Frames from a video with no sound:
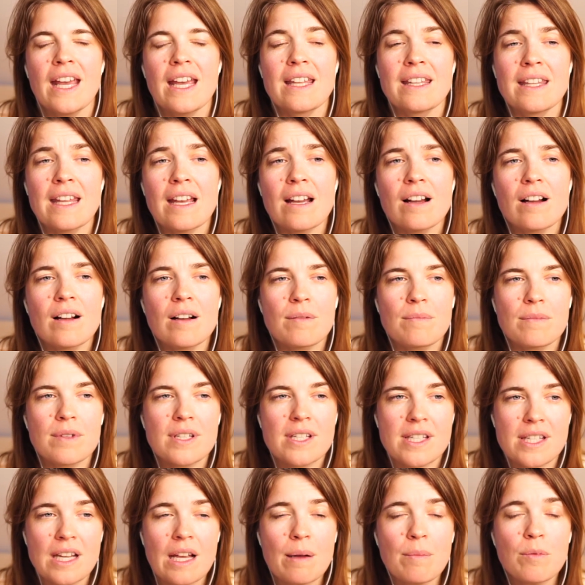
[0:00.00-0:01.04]
And there are
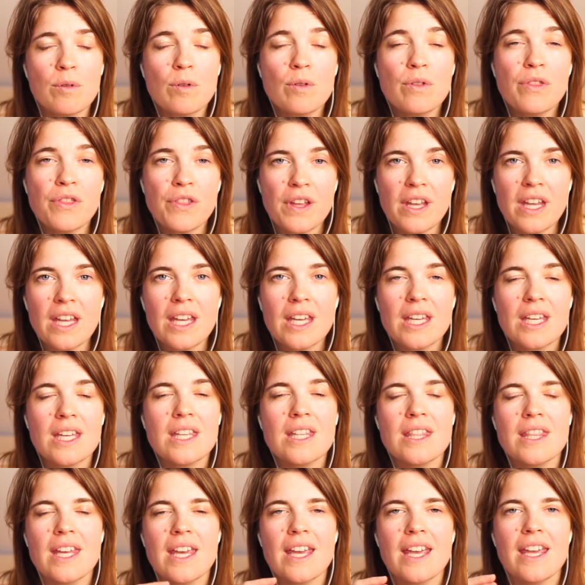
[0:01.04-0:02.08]
some who think
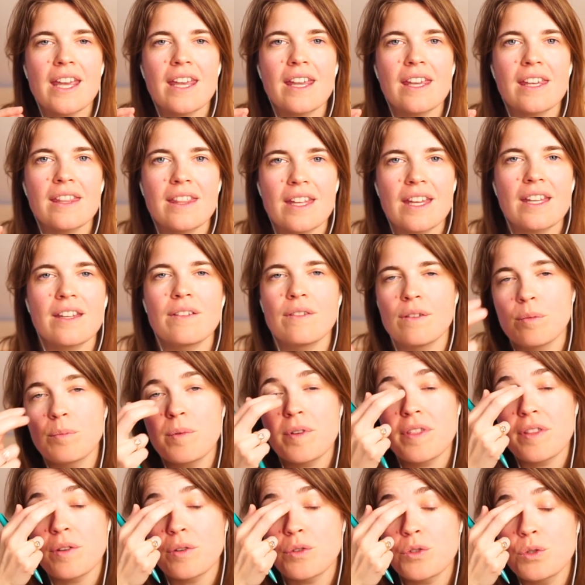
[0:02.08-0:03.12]
they then,
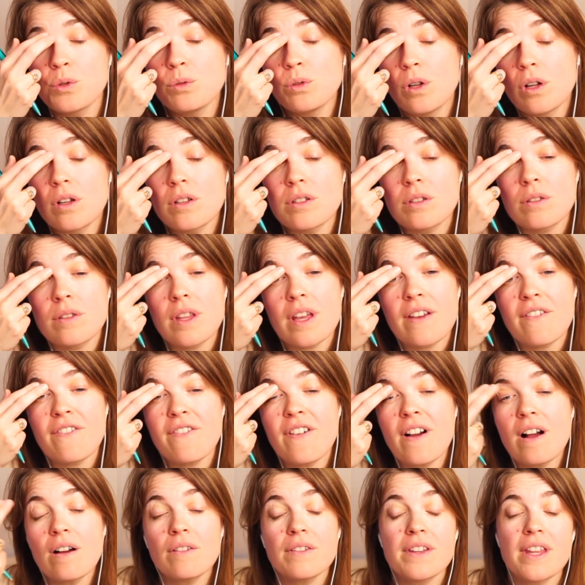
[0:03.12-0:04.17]
with your tool also, they
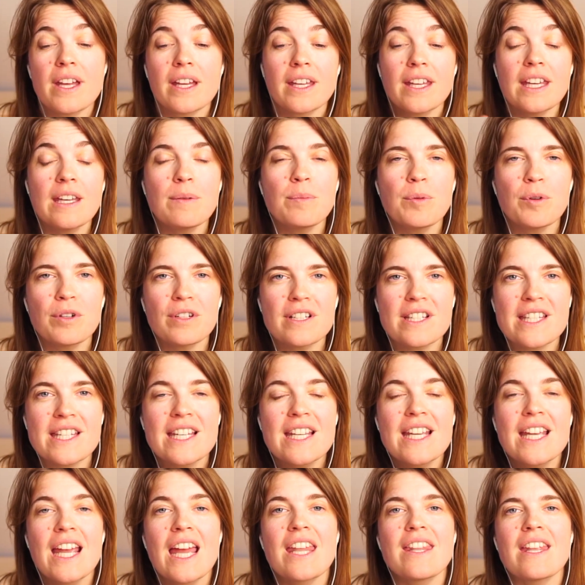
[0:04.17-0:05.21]
found their keywords
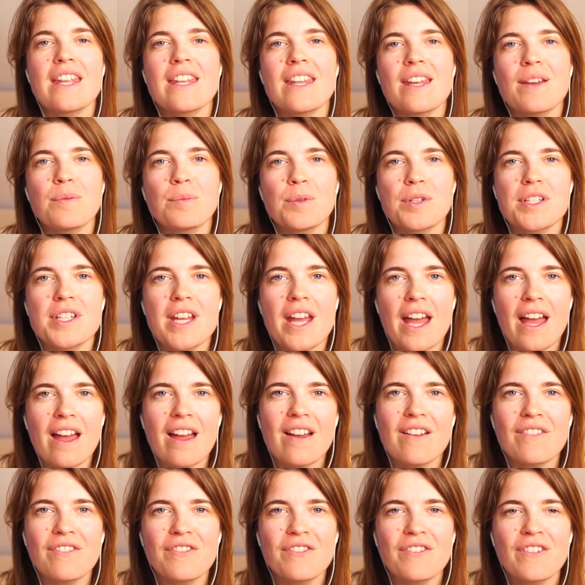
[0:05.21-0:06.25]
and then they would
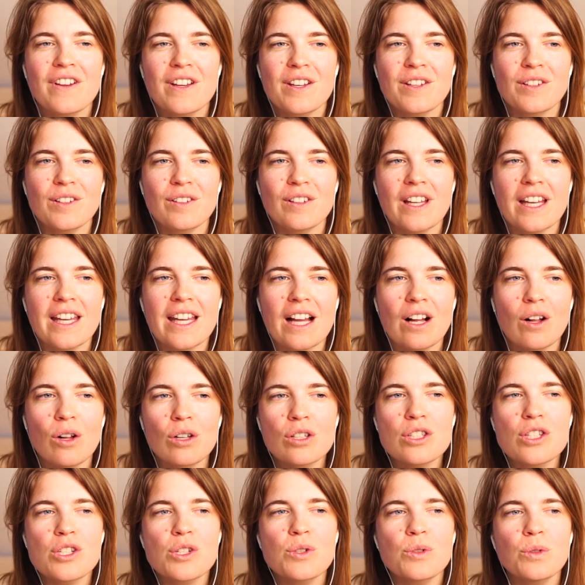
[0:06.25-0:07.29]
have, like
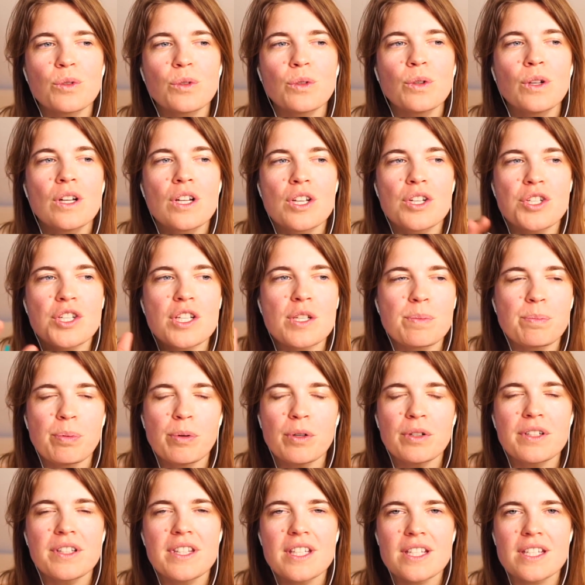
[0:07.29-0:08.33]
old school, just
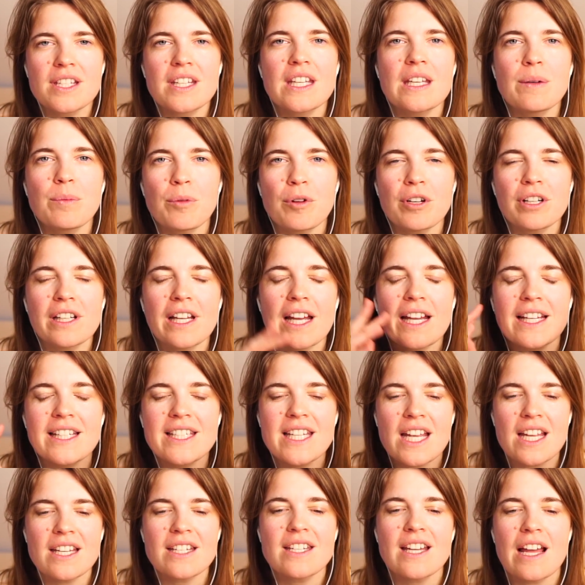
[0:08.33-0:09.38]
put this keyword like
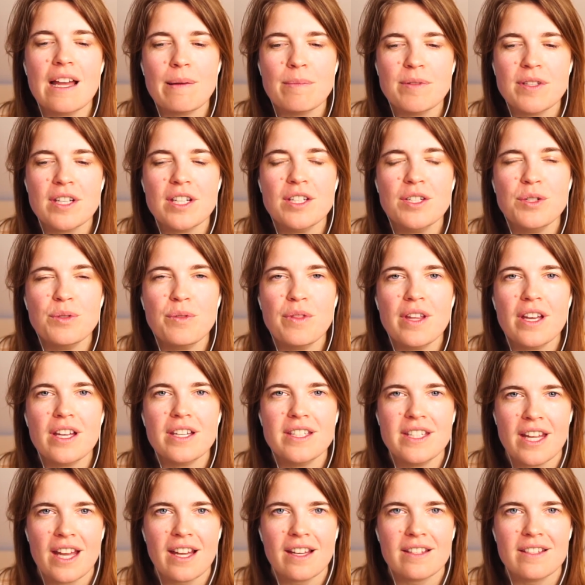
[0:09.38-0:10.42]
10 times into their
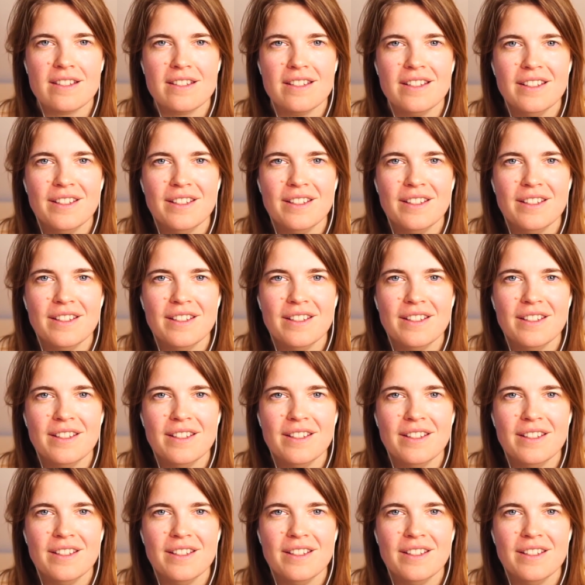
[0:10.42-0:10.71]
text.